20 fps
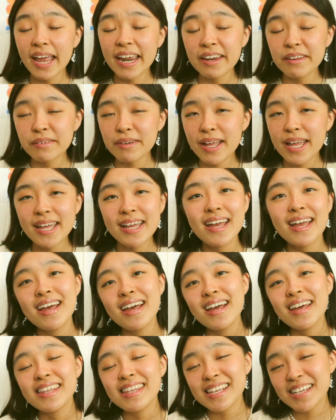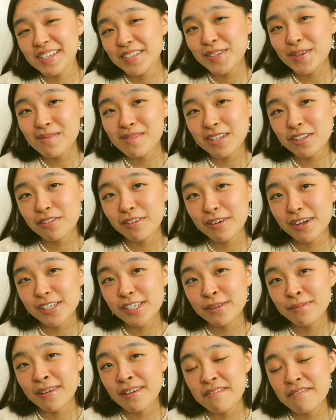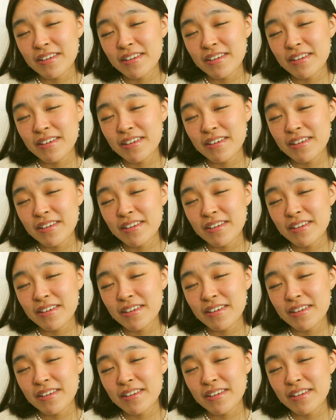Anyway, thank you so much for watching my